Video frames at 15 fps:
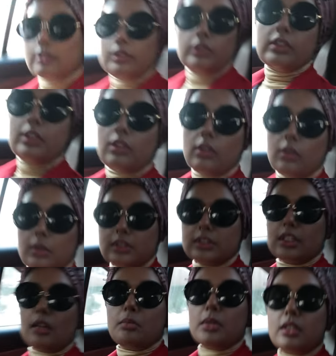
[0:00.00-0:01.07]
you can always
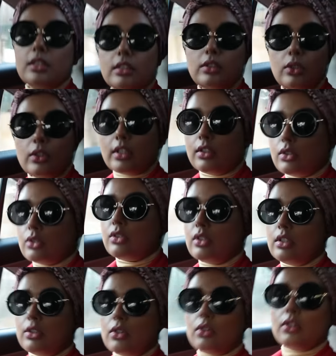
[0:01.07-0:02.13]
come in and look into
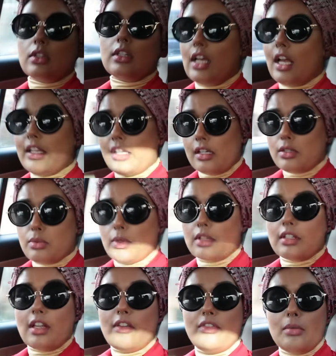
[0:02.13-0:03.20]
Silkor. And guess
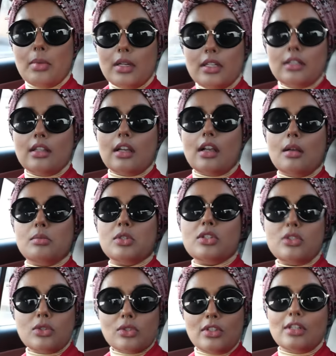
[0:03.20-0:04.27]
what? Everybody that comes
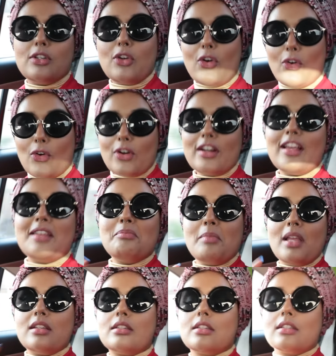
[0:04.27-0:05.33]
into Silkor and
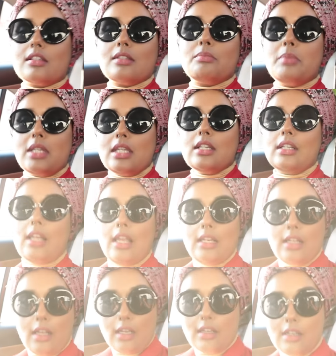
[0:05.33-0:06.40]
mentions being
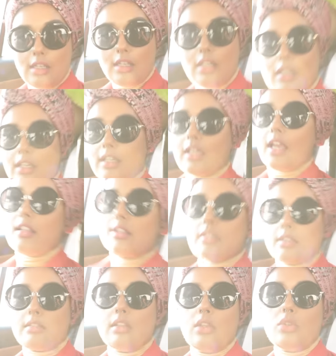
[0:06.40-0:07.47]
Layla
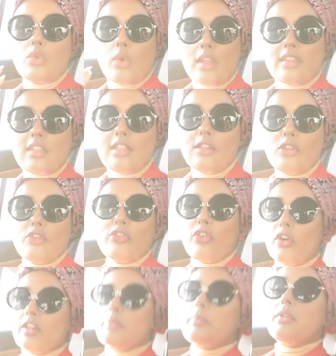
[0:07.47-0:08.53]
gets 20 to
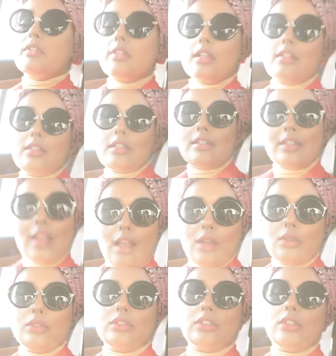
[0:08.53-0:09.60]
40%
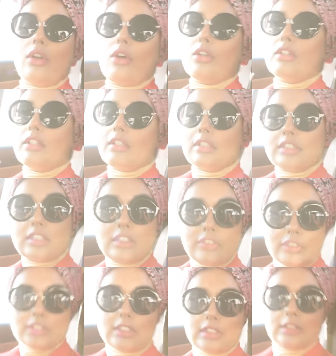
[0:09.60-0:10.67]
discounts on their
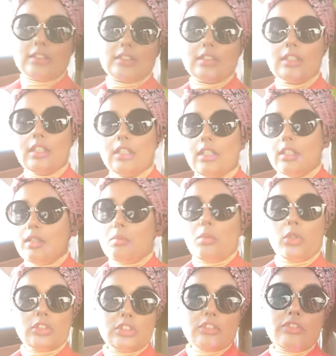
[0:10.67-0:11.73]
services
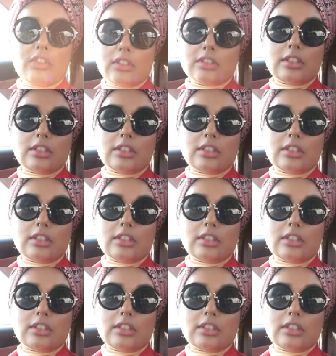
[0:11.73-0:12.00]
most of their